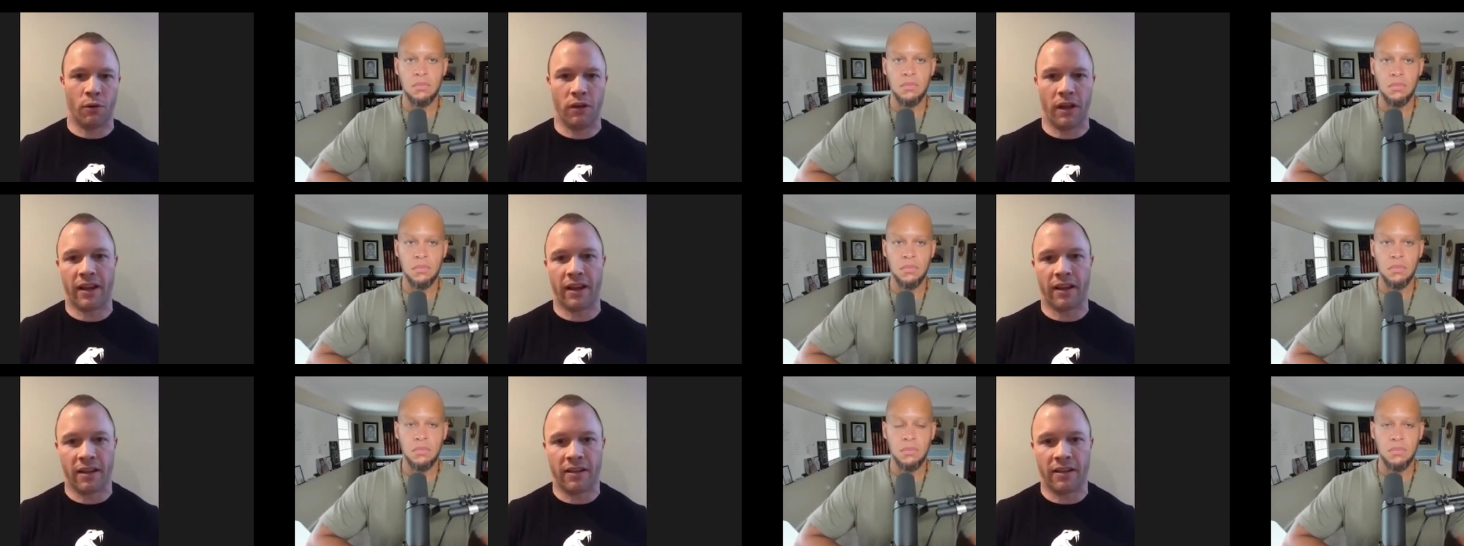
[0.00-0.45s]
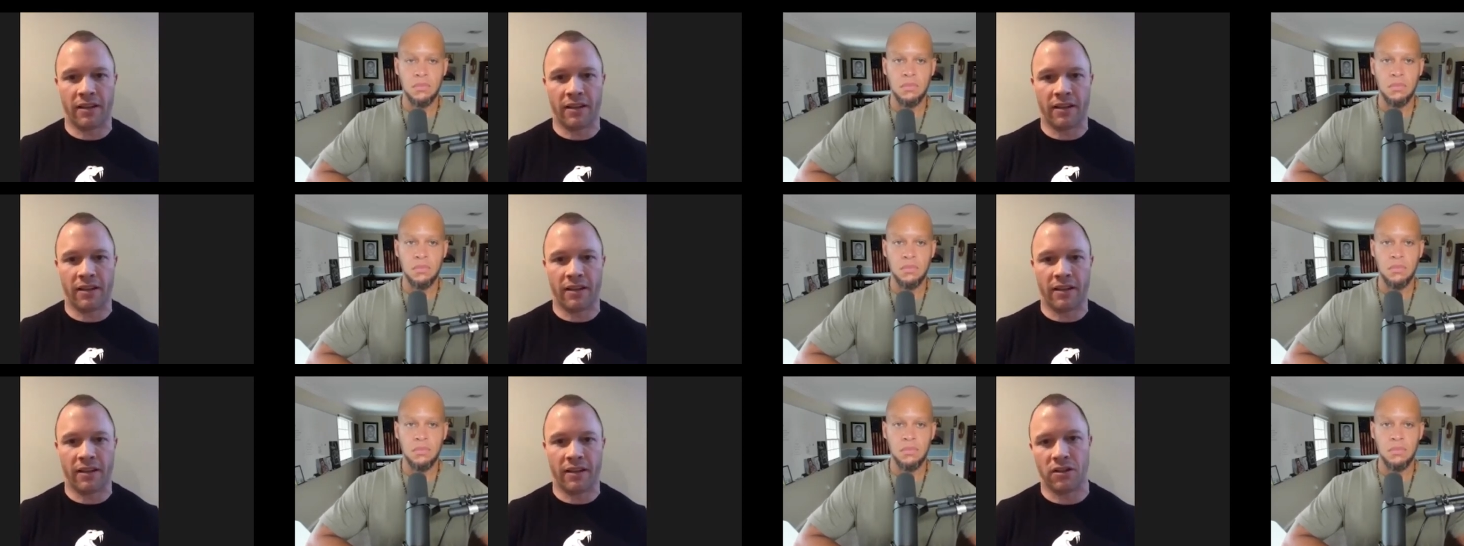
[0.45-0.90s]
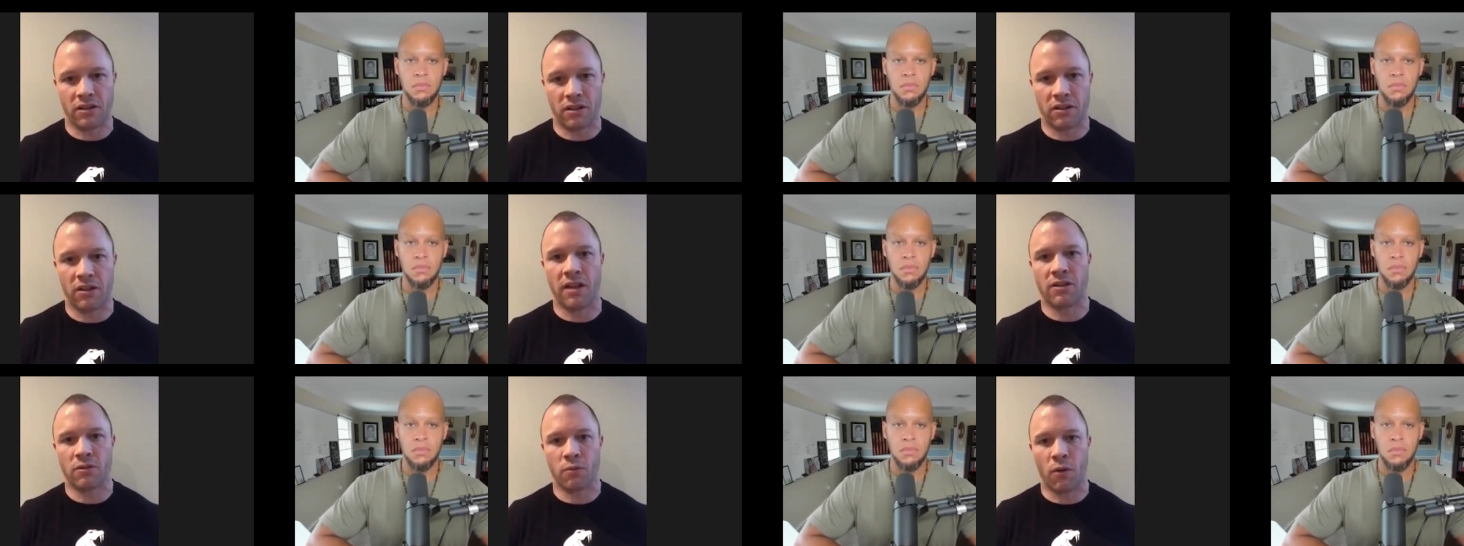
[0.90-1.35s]
Speaker 1: like addictions
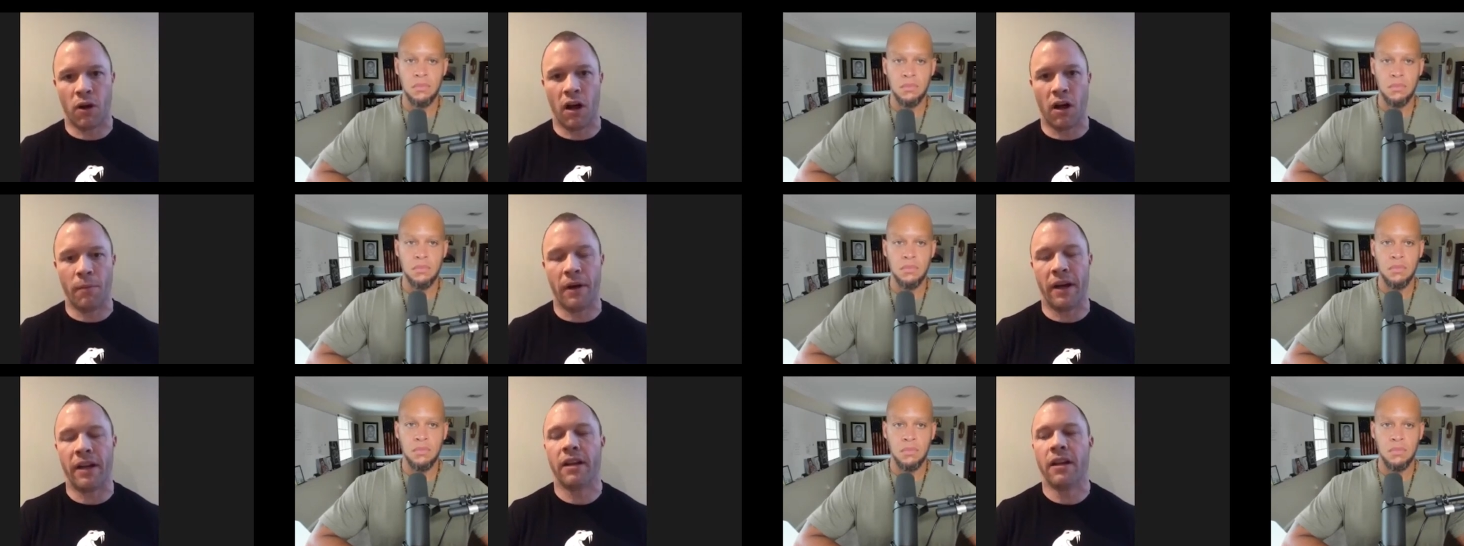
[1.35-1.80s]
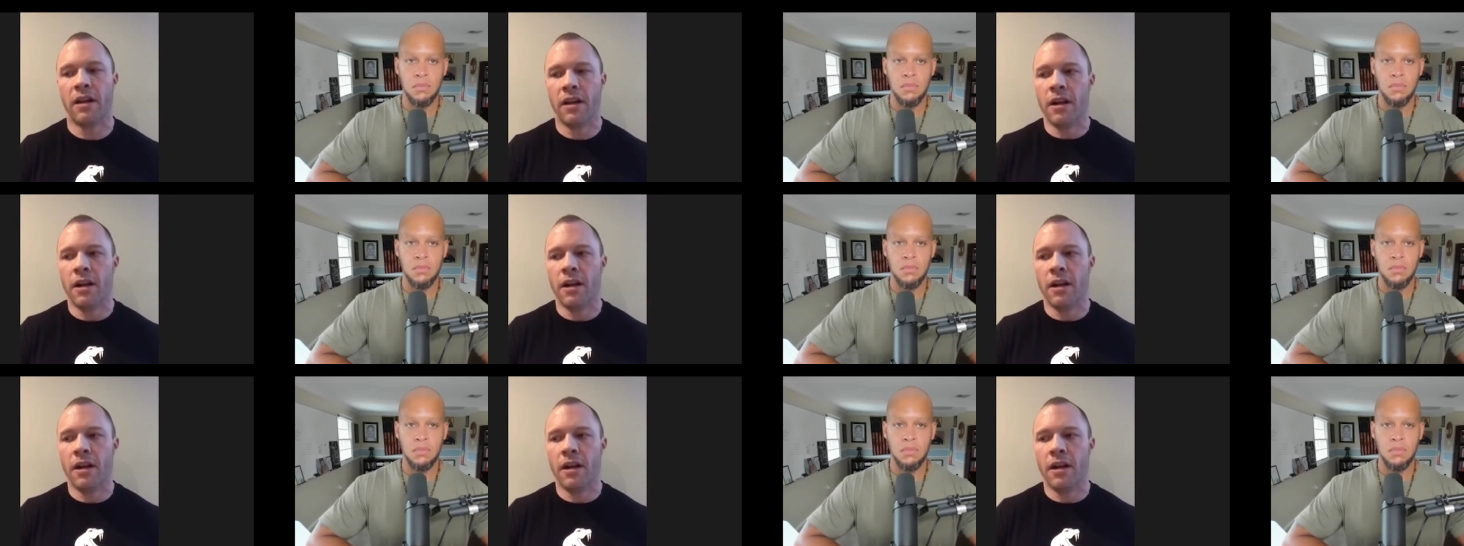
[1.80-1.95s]
as well. But,